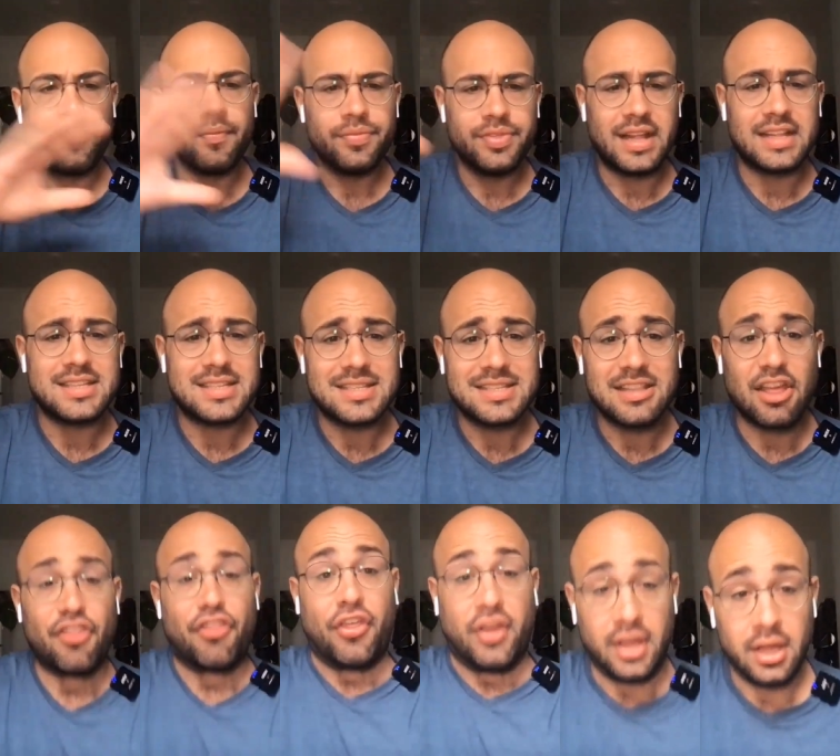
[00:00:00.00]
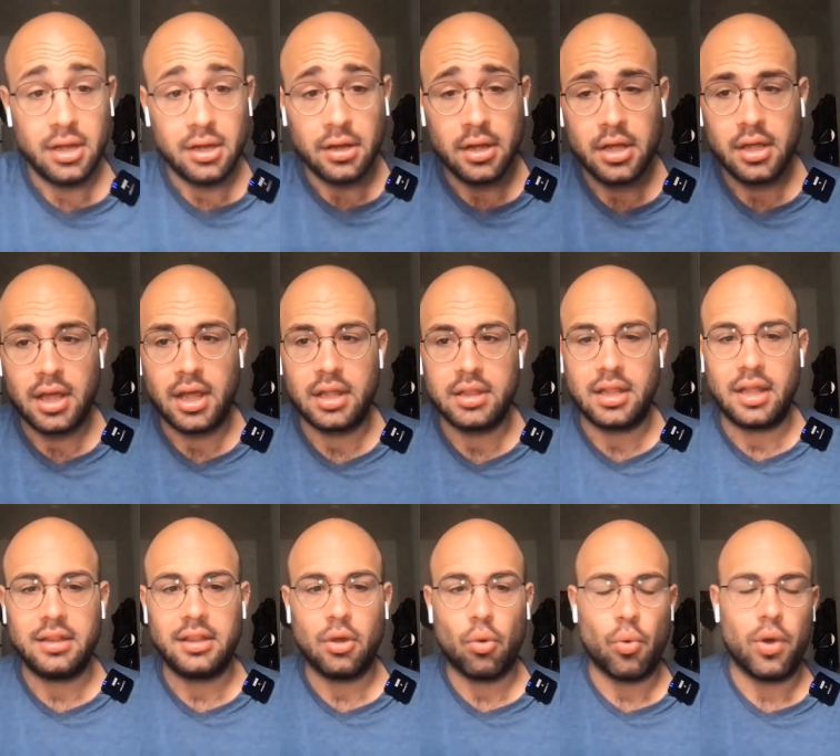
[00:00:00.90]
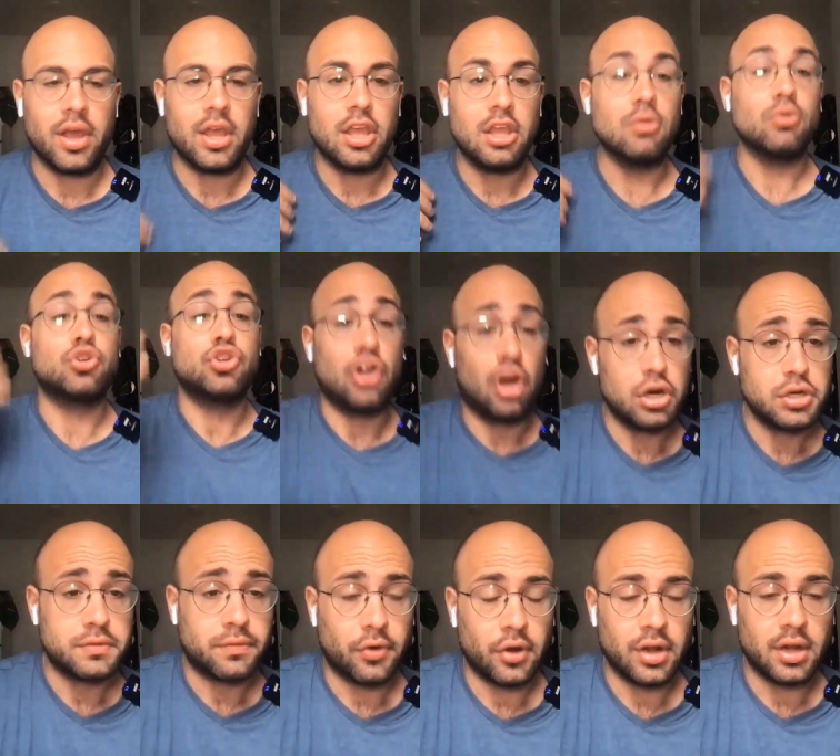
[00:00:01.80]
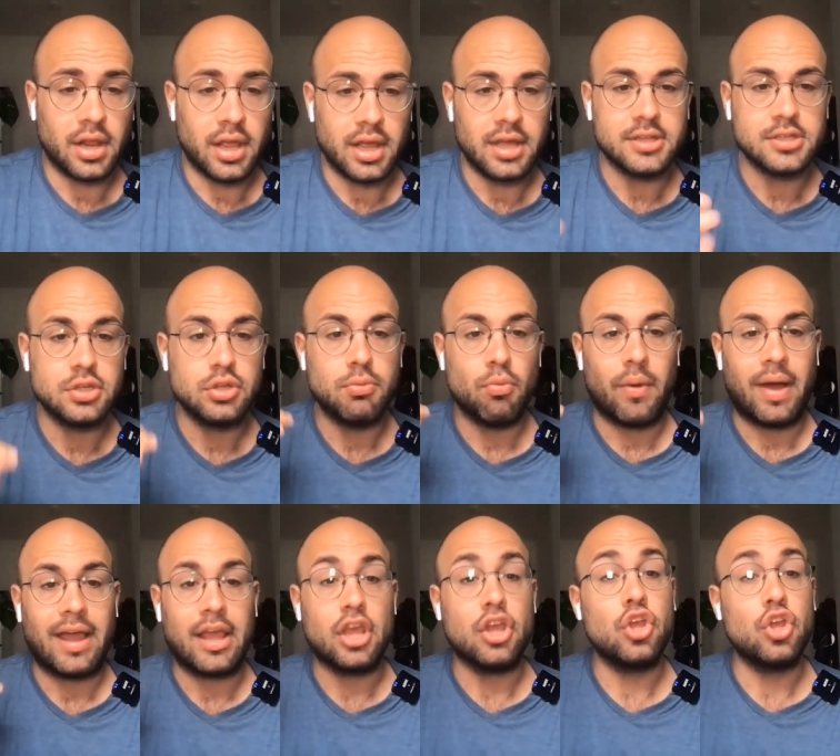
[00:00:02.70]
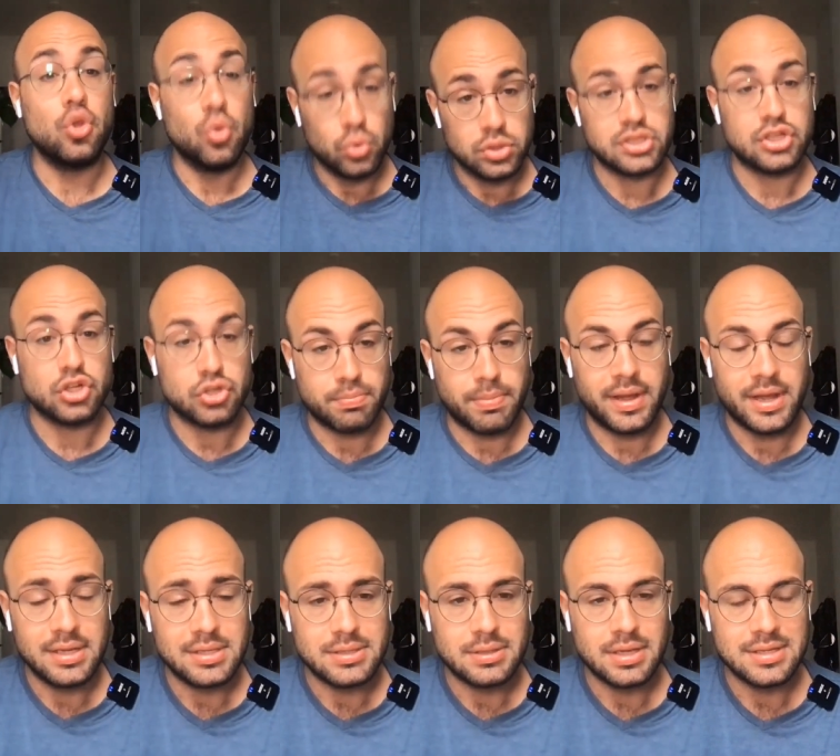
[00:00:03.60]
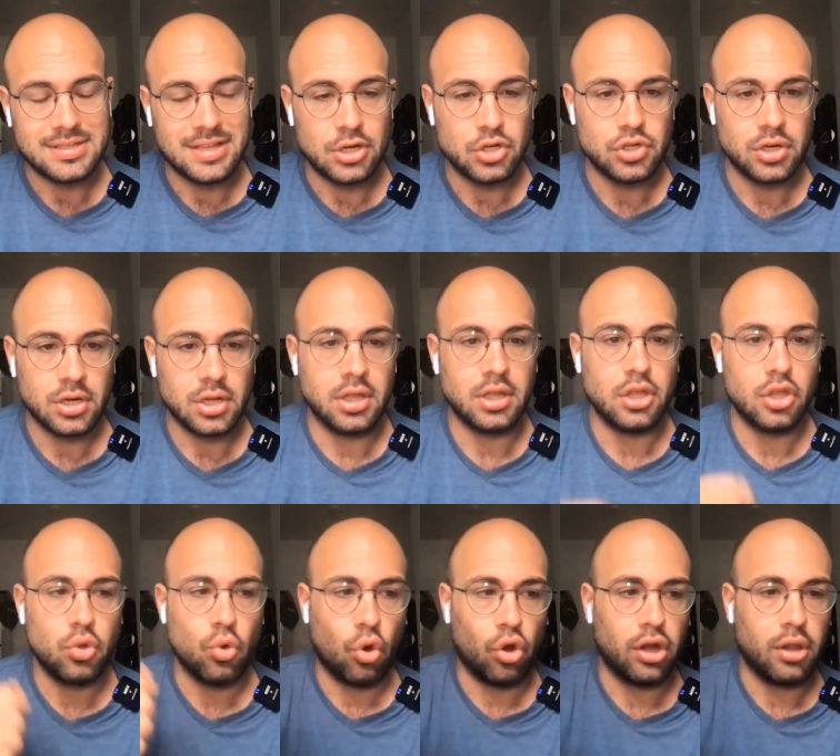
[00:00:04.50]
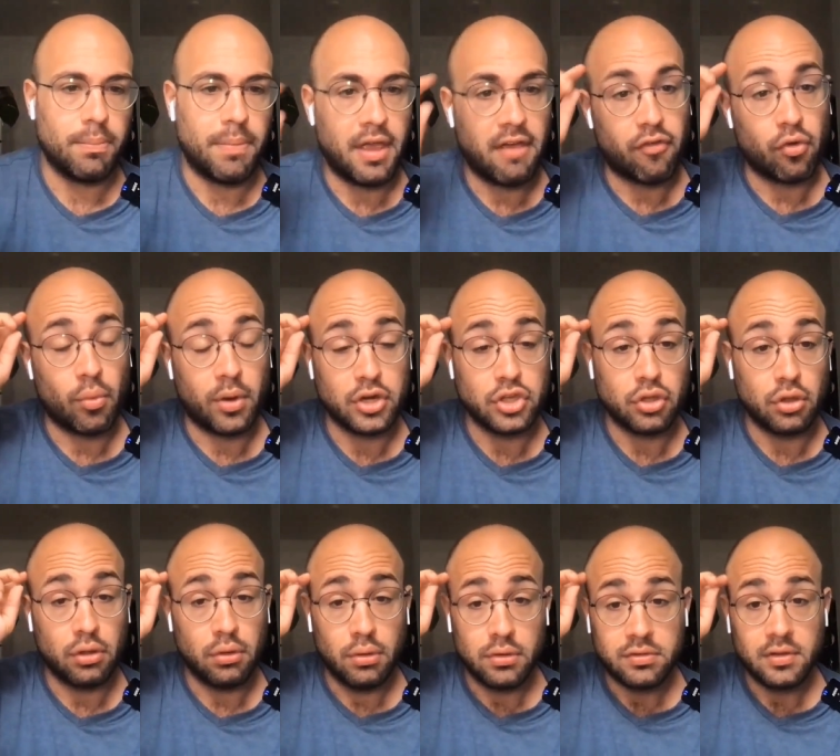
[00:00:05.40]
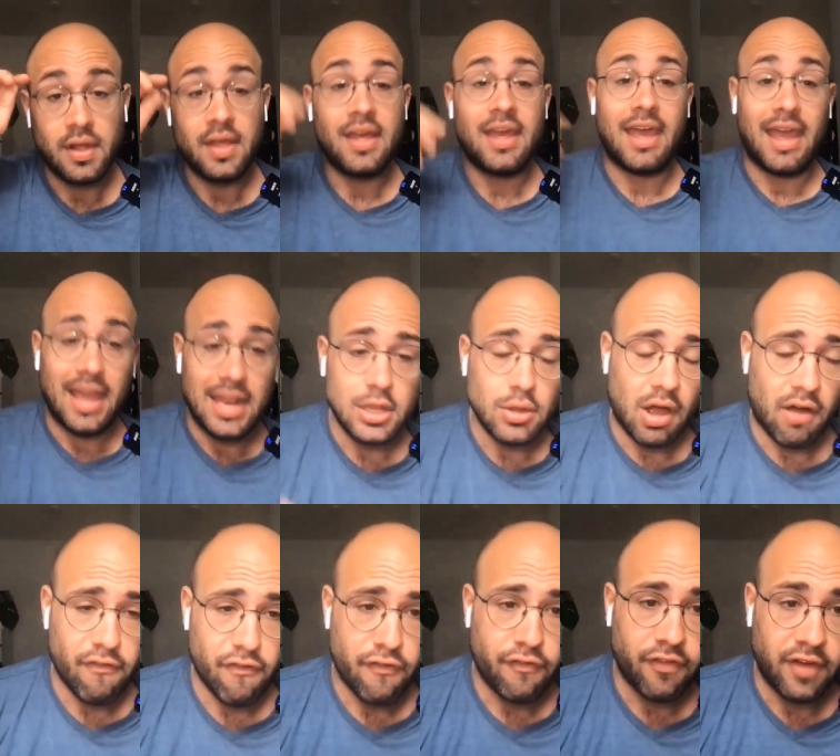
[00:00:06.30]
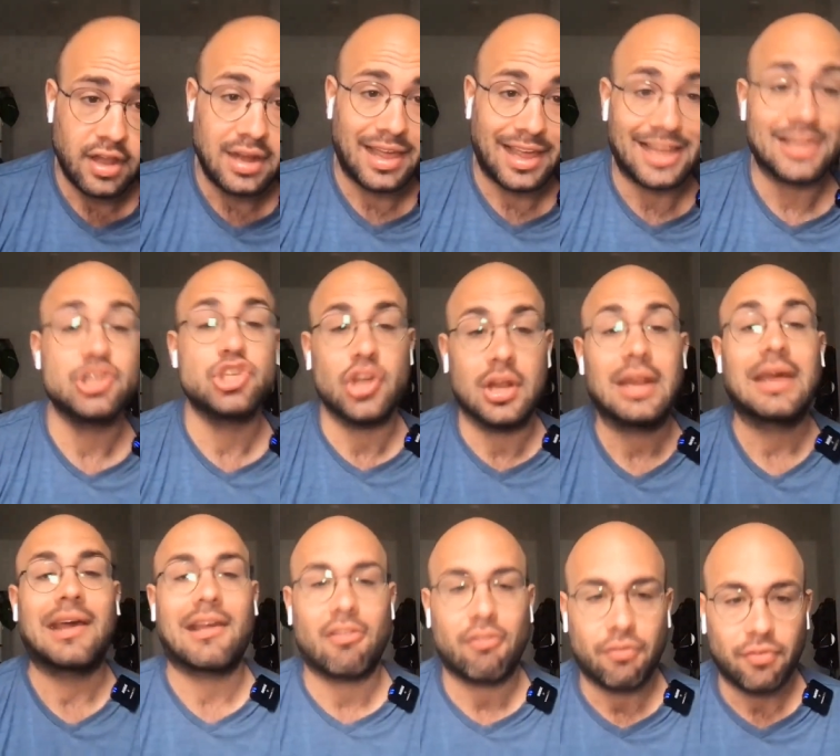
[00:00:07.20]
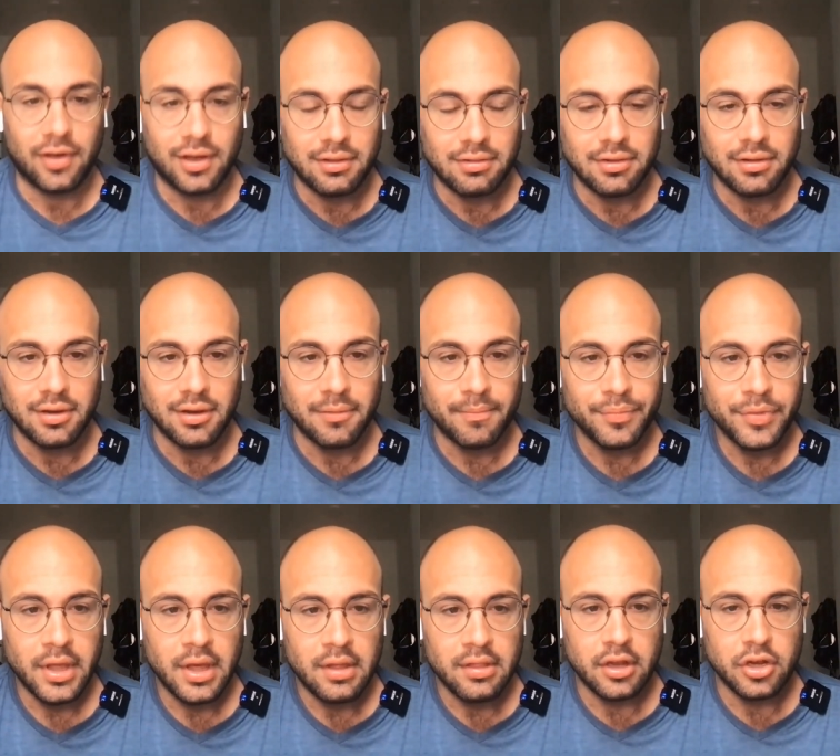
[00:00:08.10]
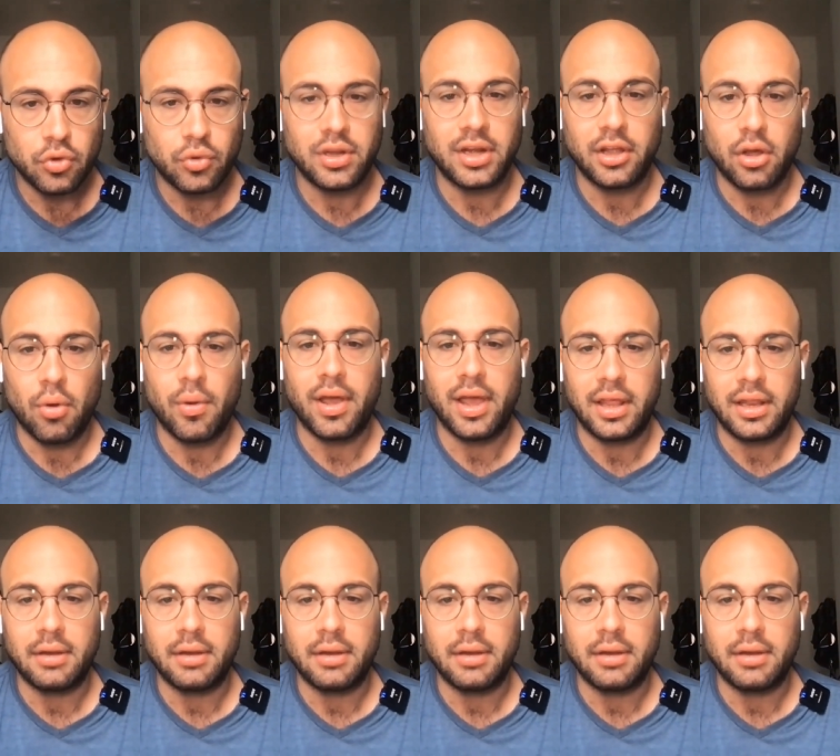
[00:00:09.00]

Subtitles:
that's the thing. And then the way you charge for it is by usage based. Essentially, you only pay for what you use, and you have like a generous free tier that you can go ahead